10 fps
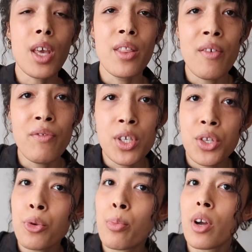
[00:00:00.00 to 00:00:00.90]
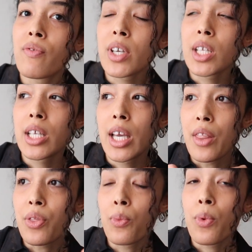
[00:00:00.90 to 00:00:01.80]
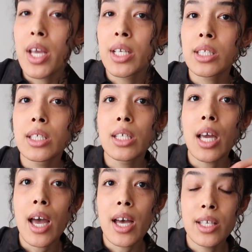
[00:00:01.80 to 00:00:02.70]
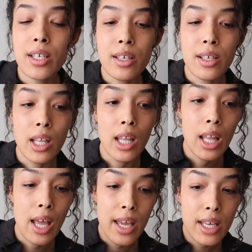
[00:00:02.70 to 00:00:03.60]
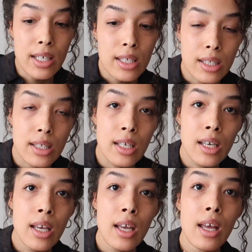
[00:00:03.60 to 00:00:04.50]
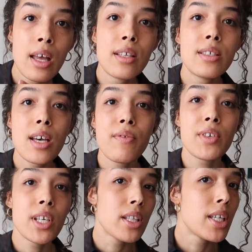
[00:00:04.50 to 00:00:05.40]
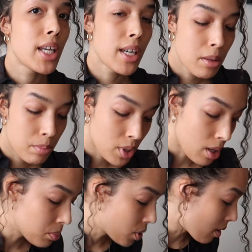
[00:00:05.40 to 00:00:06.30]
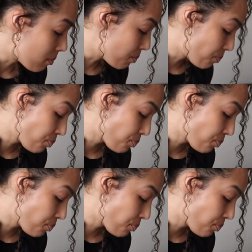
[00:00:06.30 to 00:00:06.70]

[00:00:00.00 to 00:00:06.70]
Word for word: that fits you perfectly at the waist and legs, definitely hit up Topshop.